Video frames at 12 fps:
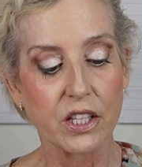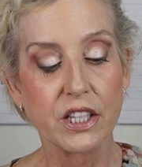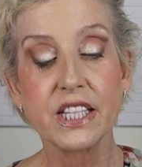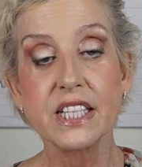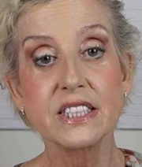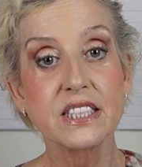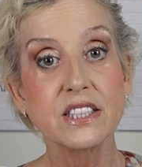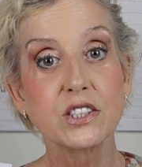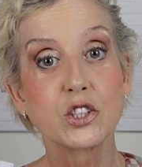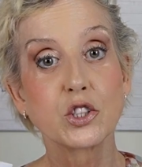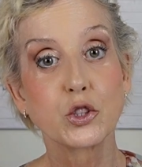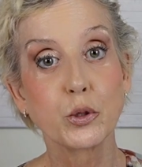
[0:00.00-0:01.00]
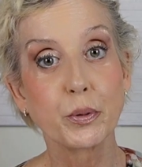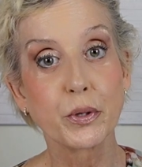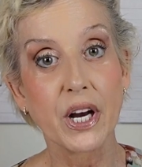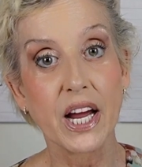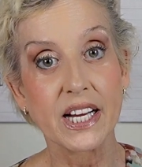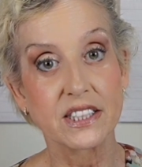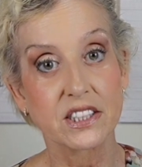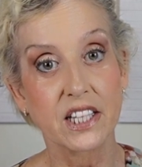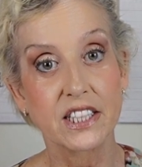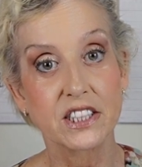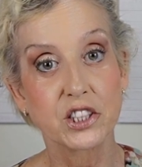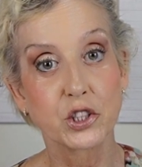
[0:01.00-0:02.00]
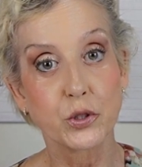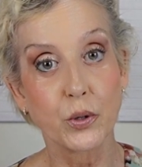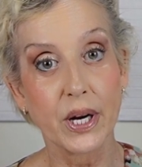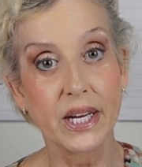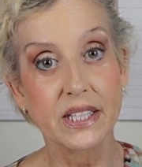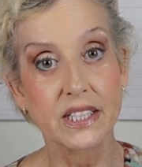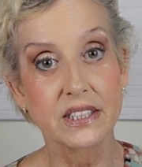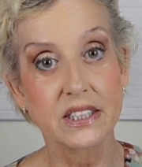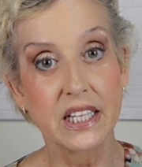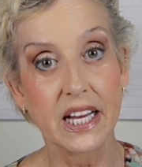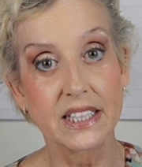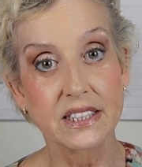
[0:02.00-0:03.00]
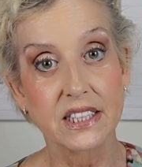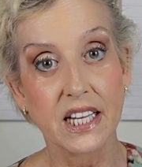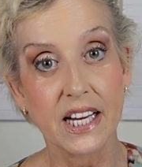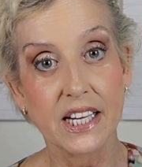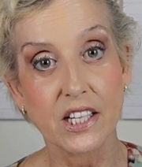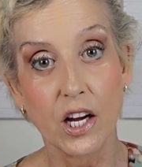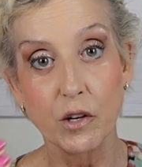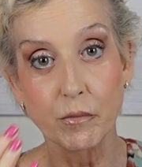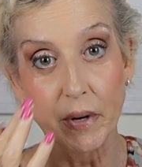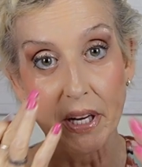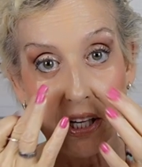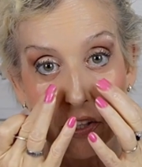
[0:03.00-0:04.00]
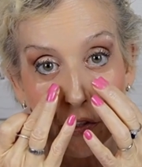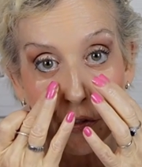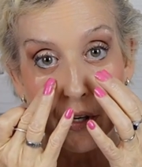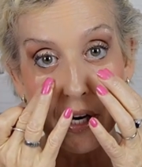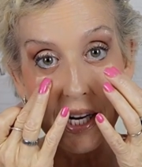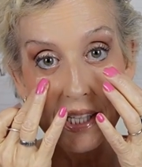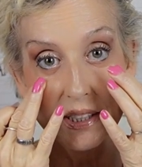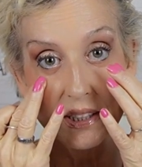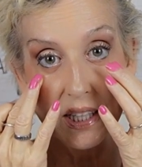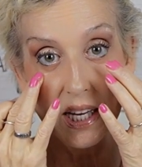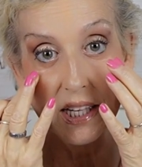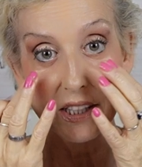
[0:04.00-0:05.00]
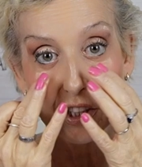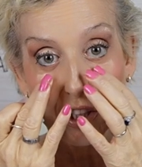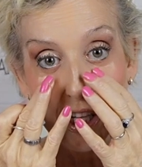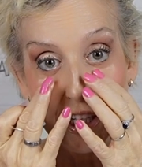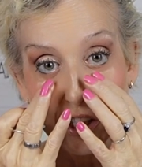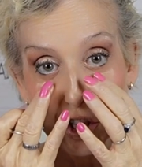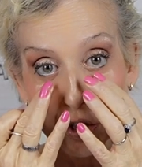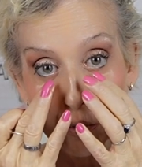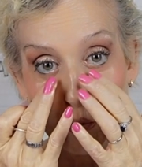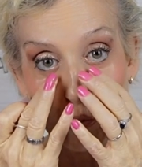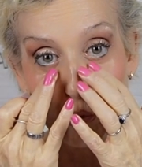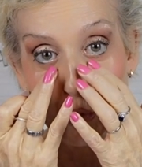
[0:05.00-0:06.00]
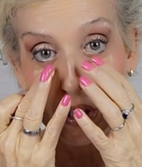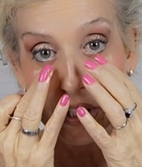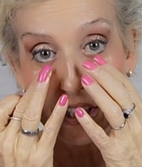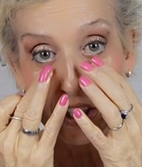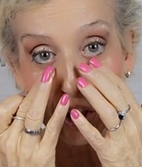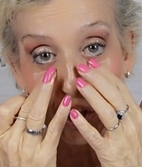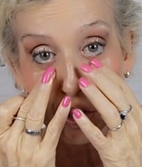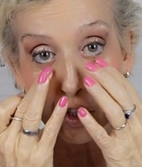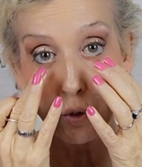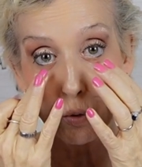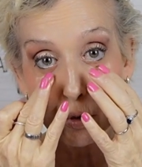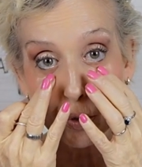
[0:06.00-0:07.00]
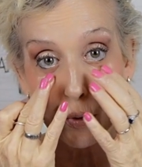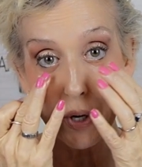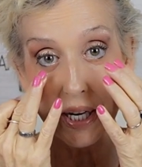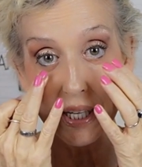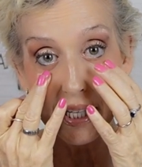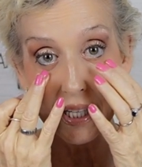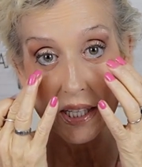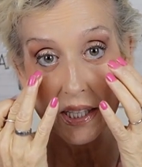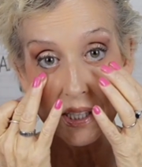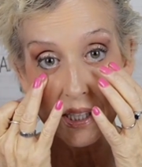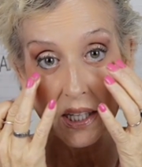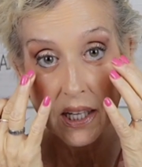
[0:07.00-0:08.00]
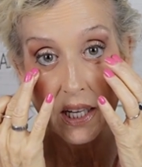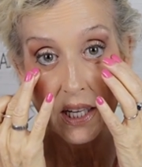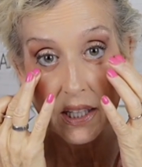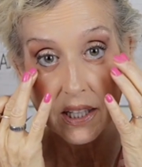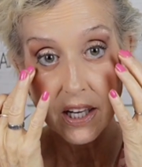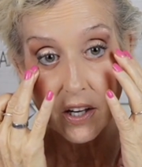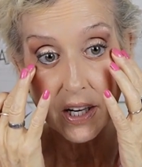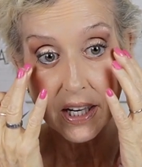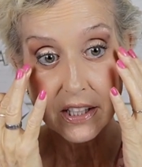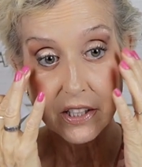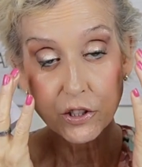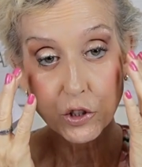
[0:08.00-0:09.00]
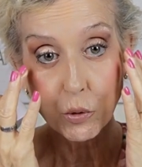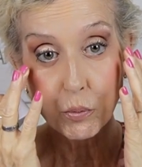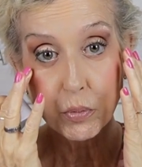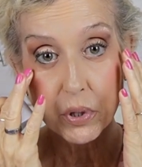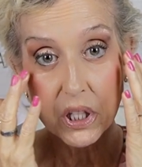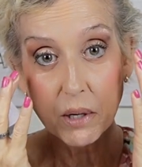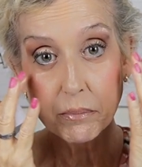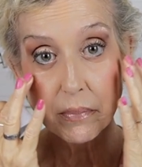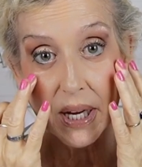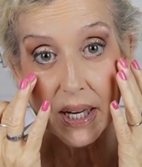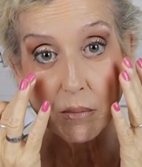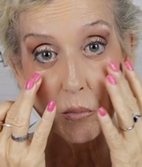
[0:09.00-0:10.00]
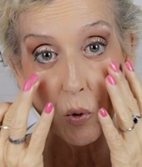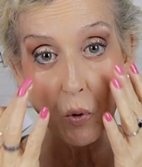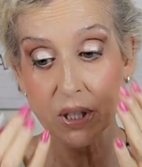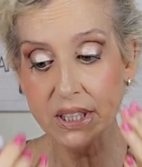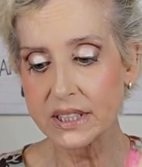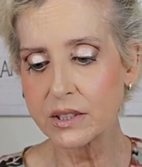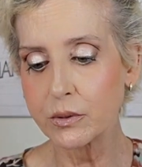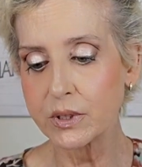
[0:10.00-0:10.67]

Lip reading: This is super nice. I just tried this last night on my under eyes and it just really just soaked right in there, and they're so plump and moist.